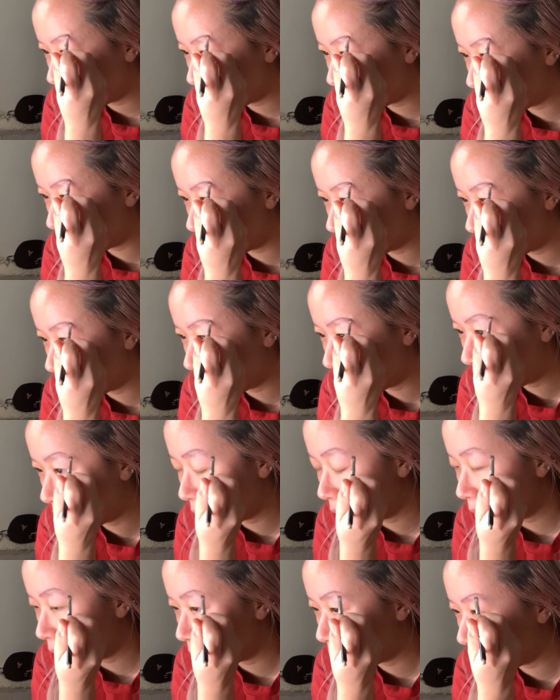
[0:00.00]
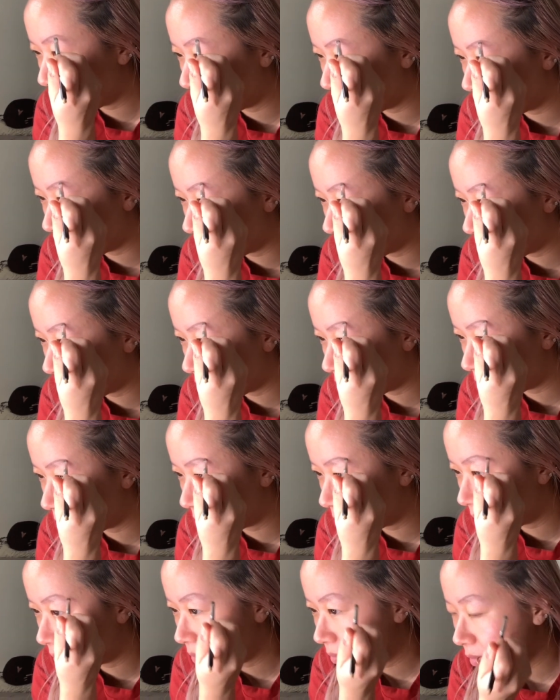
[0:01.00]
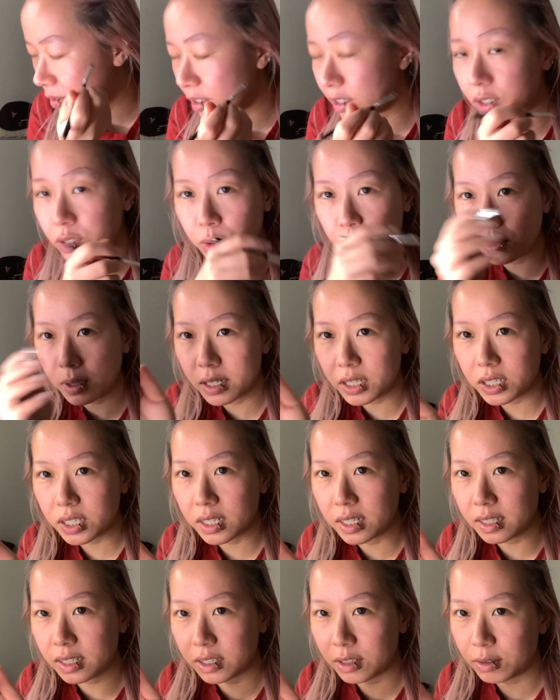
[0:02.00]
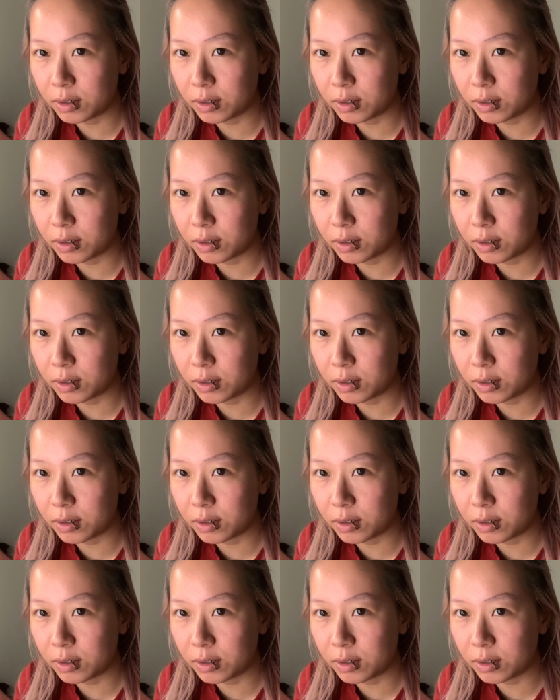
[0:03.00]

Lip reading: for the whole situation,